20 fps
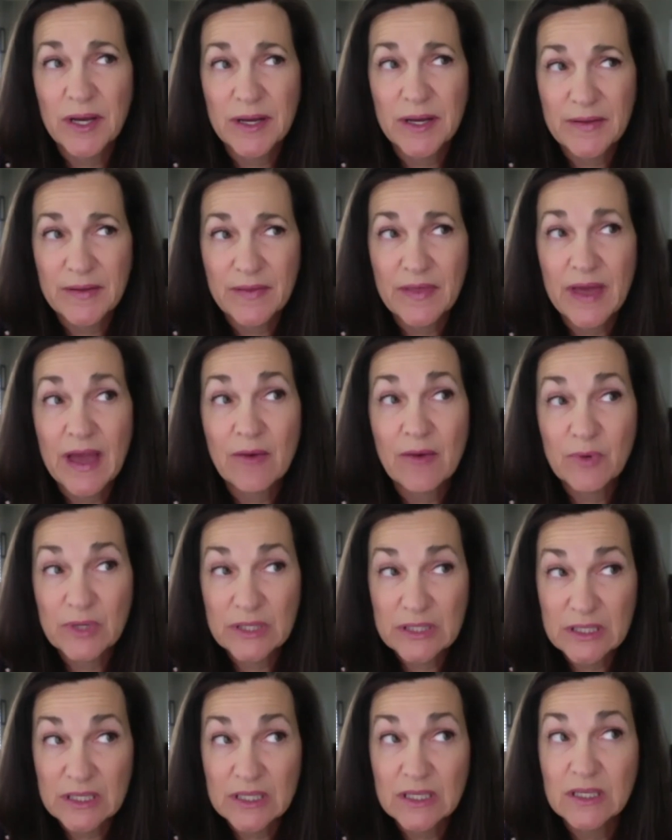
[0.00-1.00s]
that
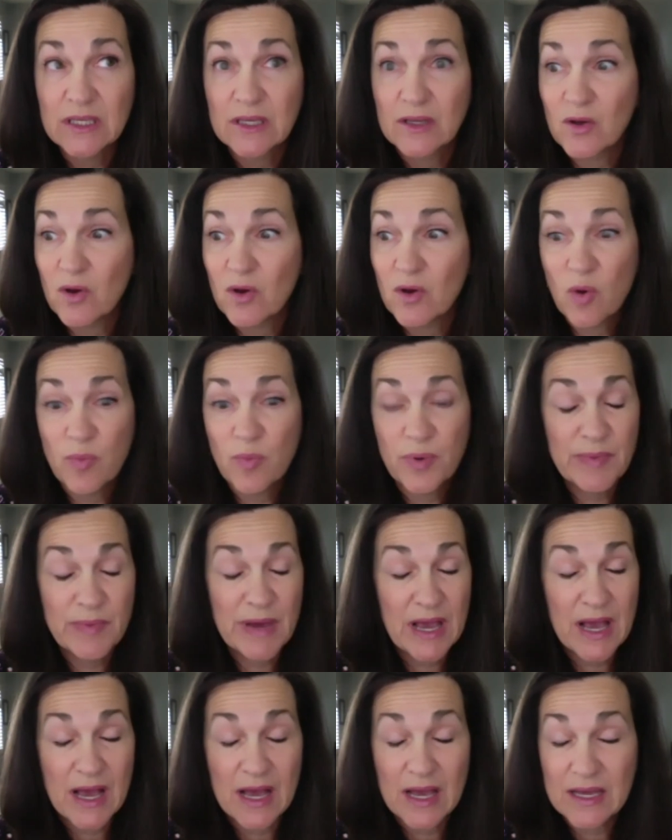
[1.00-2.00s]
really opened my
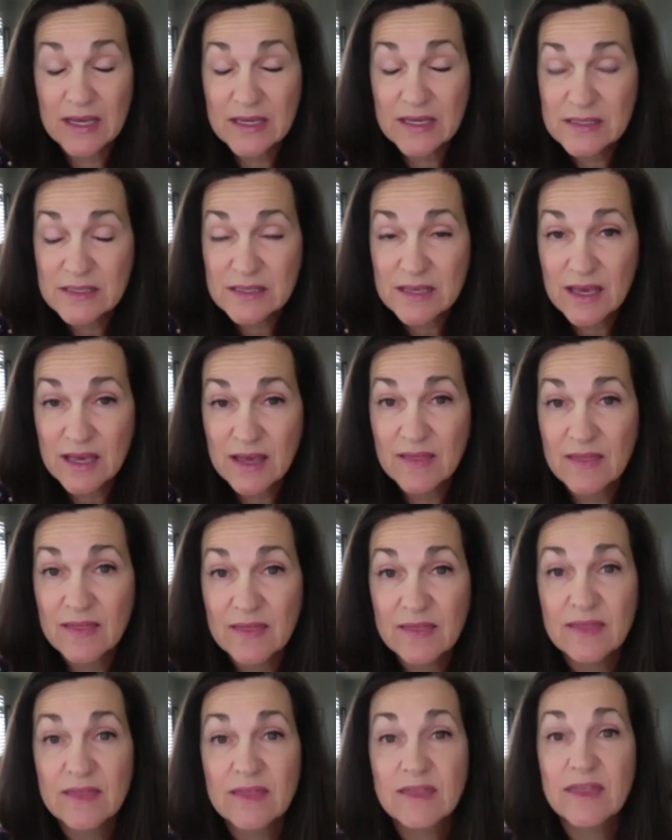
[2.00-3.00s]
eyes. And
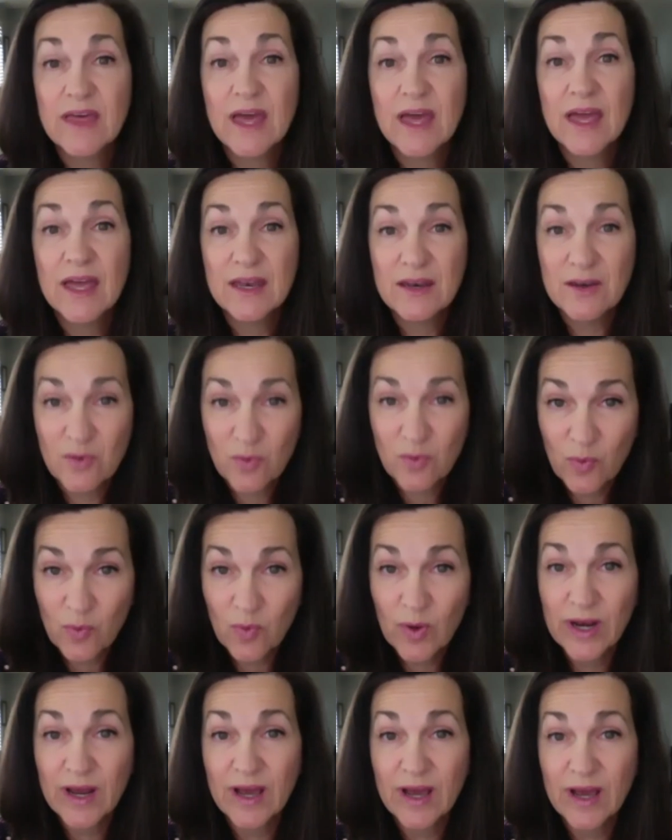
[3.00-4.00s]
then when
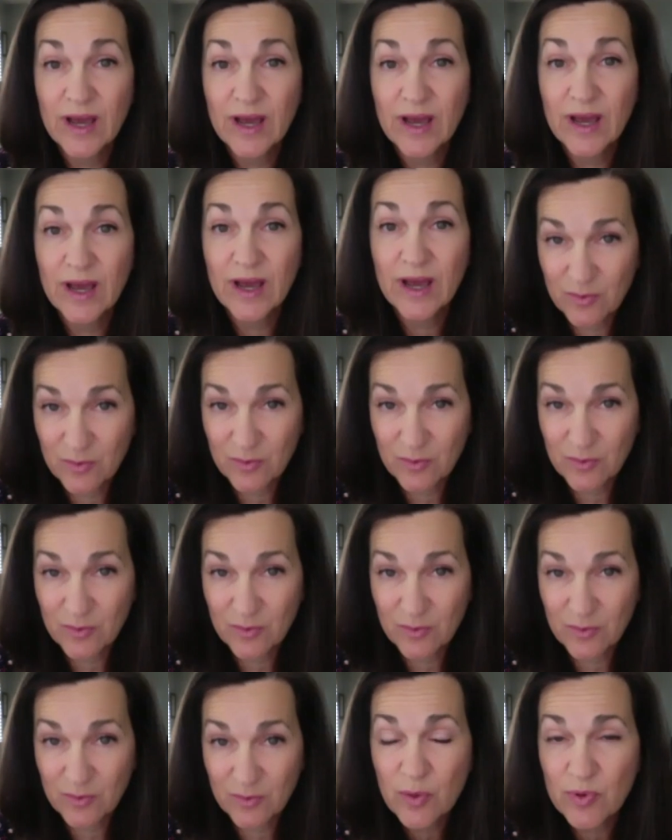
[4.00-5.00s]
I would hear
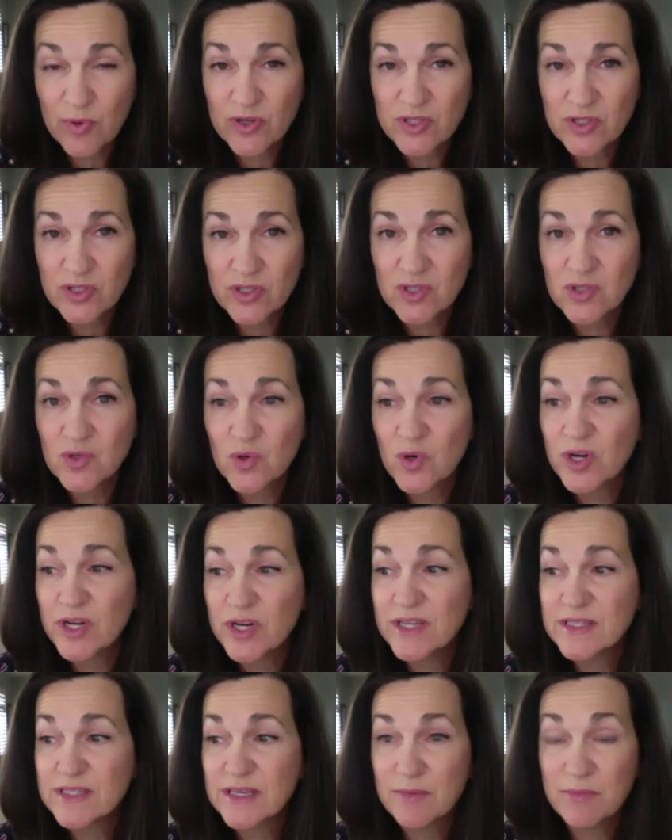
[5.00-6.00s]
their personal stories
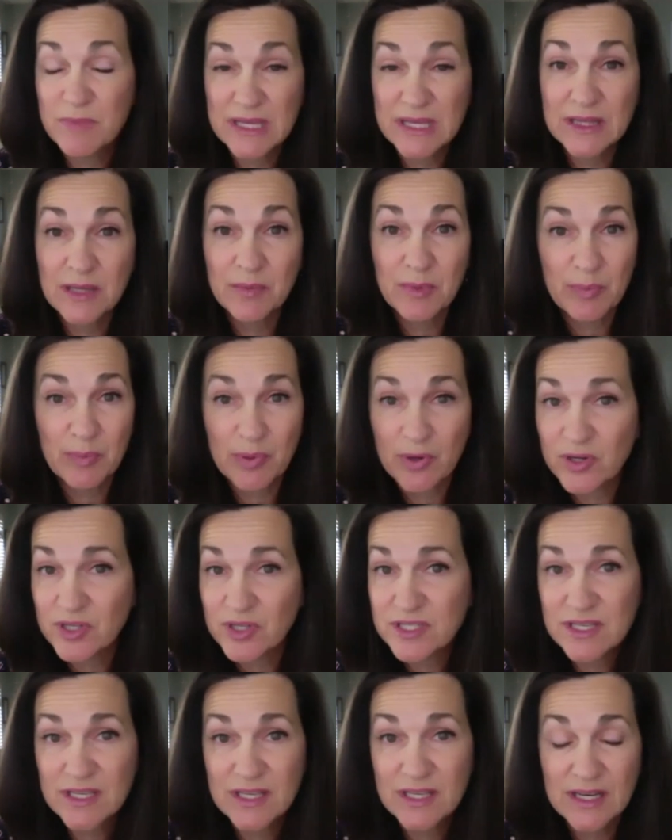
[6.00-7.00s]
and meet them in
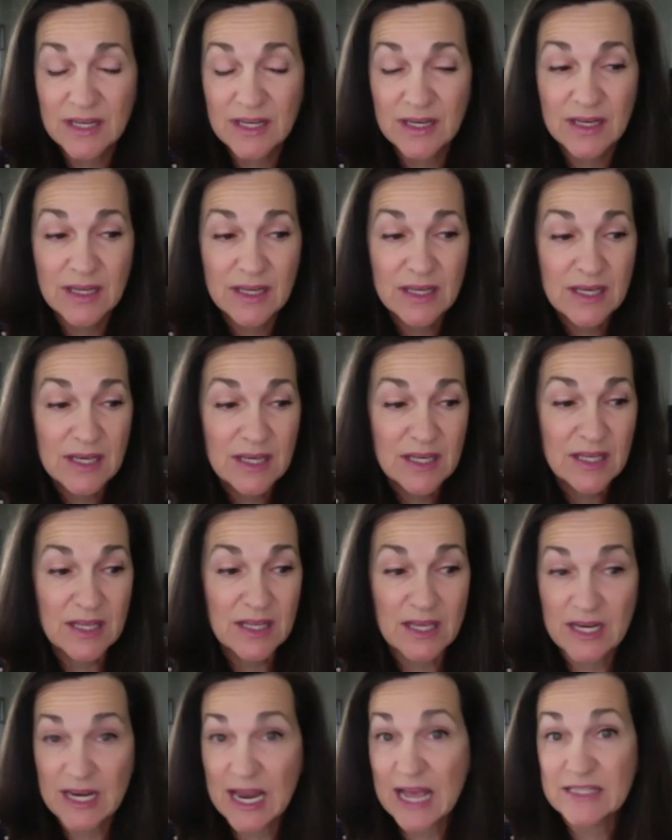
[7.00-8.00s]
person, and it
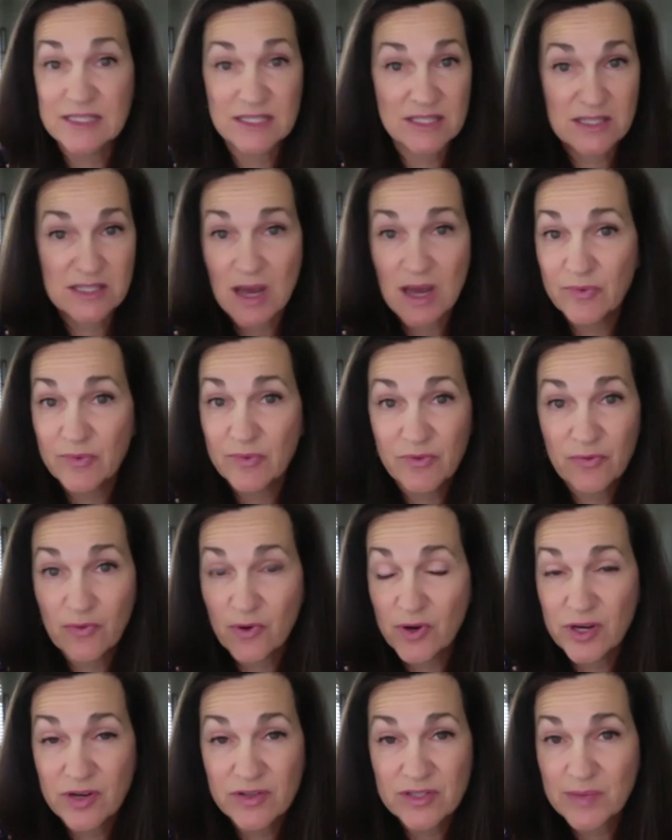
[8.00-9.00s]
hasn't stopped for 4
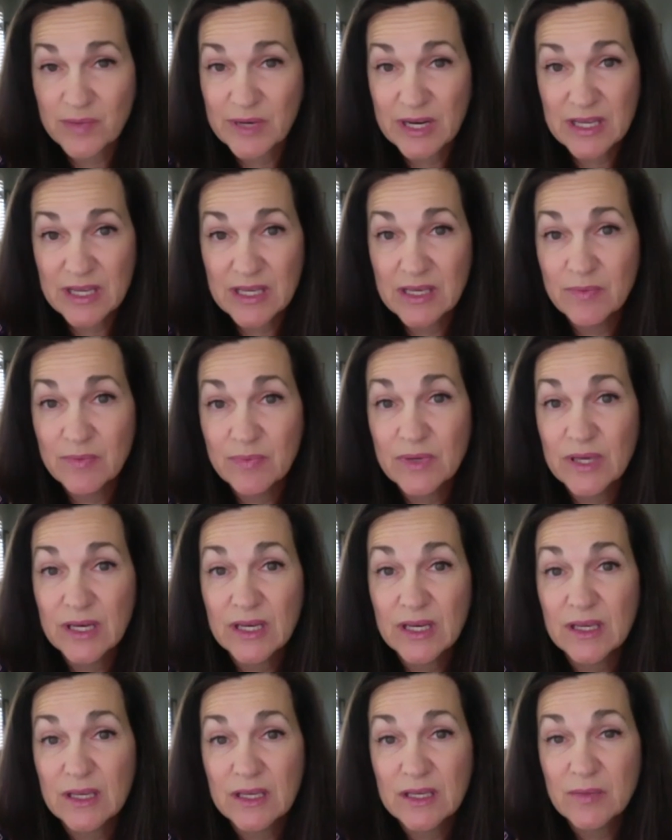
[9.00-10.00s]
years. I mean, I keep getting
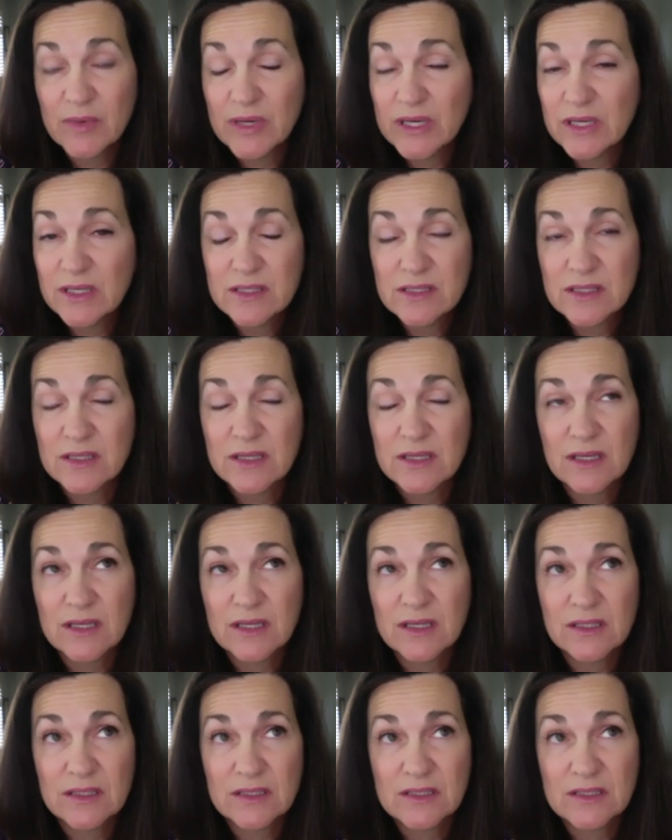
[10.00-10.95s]
emails and